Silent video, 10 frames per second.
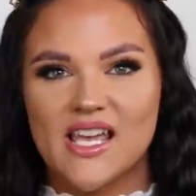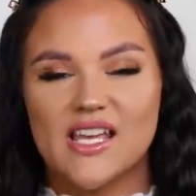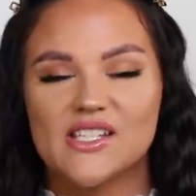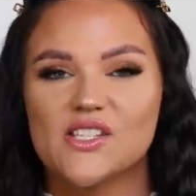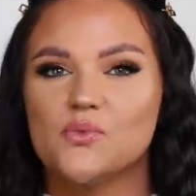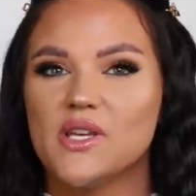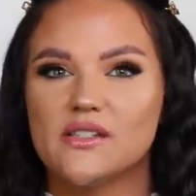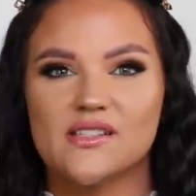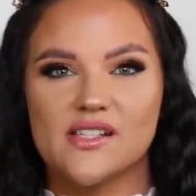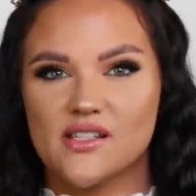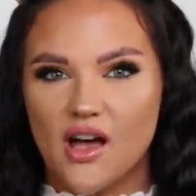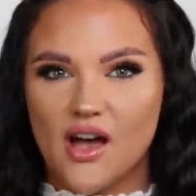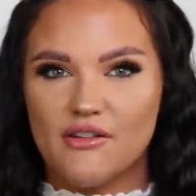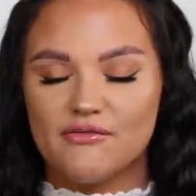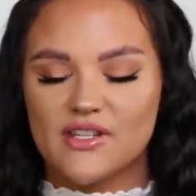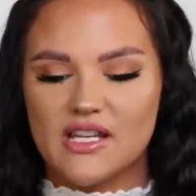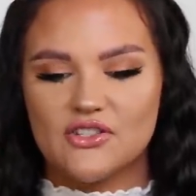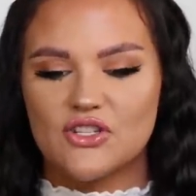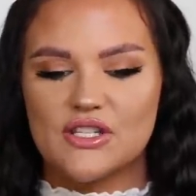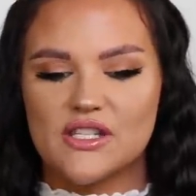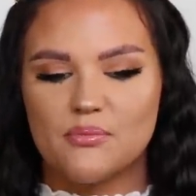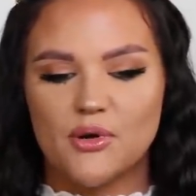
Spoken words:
It's sweet and soft. It's just the